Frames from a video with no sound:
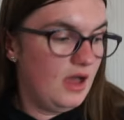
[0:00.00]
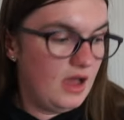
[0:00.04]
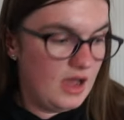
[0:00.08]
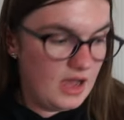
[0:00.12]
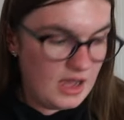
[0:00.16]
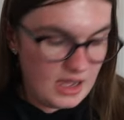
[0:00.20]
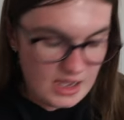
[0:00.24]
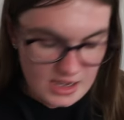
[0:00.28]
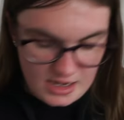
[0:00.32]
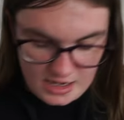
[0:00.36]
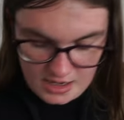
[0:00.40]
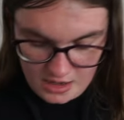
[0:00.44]

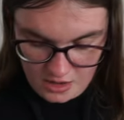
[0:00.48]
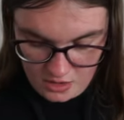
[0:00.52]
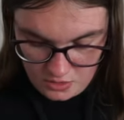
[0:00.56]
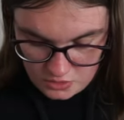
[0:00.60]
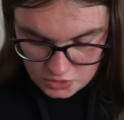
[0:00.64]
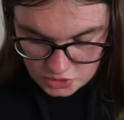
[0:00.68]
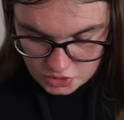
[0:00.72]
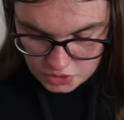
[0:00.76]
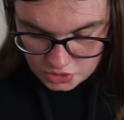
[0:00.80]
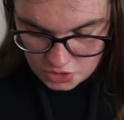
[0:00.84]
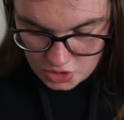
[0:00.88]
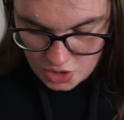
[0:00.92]
I
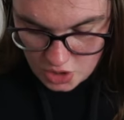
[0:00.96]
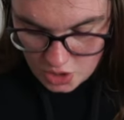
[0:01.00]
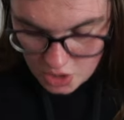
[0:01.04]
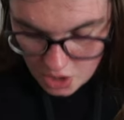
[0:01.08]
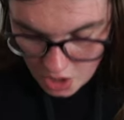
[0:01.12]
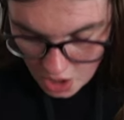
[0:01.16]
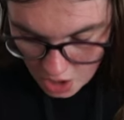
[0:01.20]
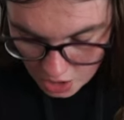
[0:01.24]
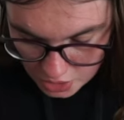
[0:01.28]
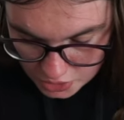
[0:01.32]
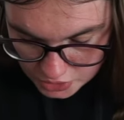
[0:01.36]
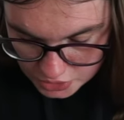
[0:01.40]
also
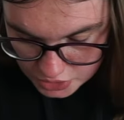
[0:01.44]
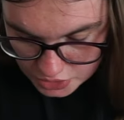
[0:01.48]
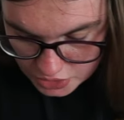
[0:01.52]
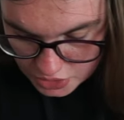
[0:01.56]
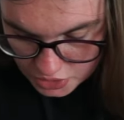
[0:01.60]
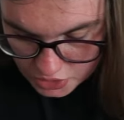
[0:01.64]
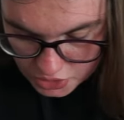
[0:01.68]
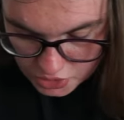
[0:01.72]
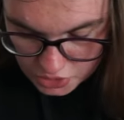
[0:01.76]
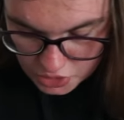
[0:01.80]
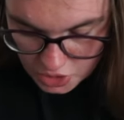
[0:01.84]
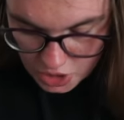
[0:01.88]
got
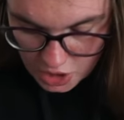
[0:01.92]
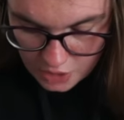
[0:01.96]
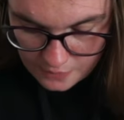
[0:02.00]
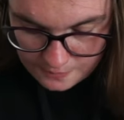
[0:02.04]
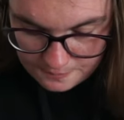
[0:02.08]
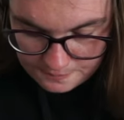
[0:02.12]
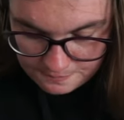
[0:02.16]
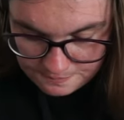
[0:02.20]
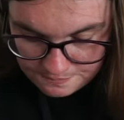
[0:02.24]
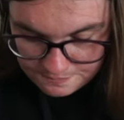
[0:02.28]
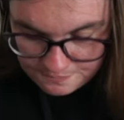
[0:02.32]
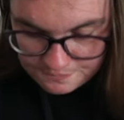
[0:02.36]
some